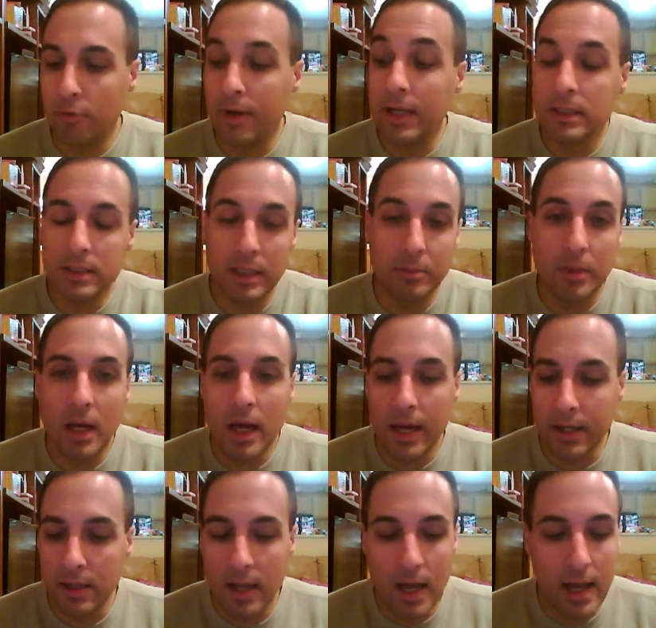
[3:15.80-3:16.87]
reasoning
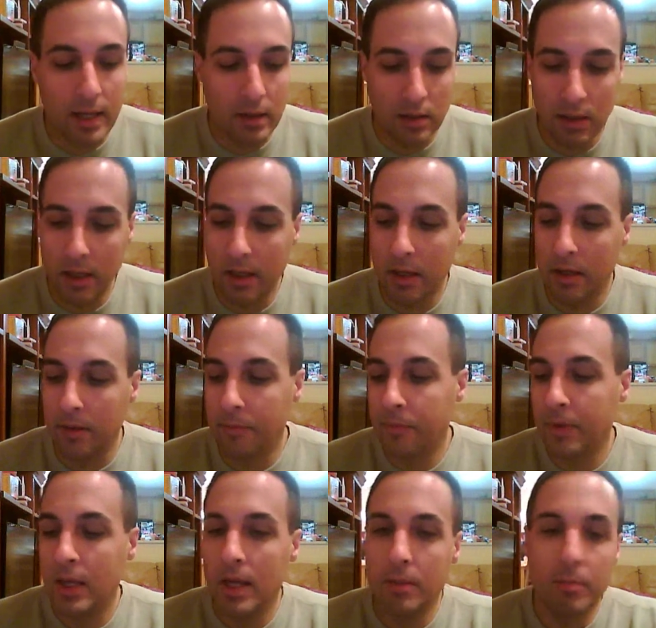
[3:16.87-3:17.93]
behind not
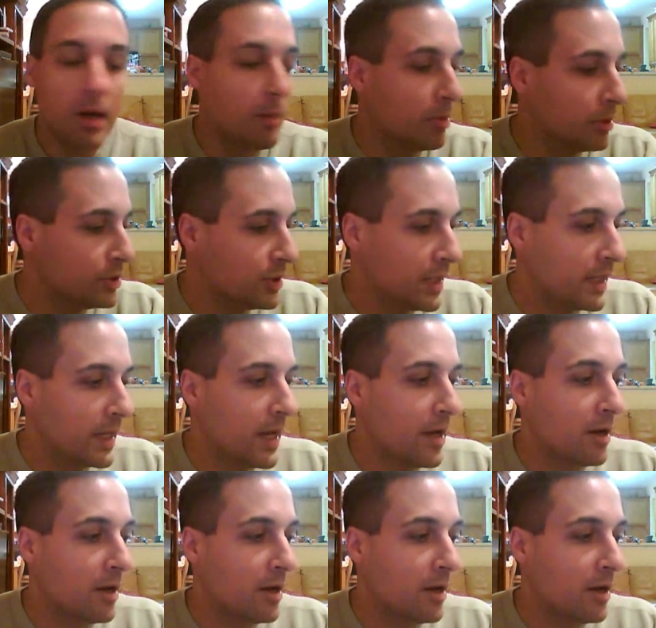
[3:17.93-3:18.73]
publishing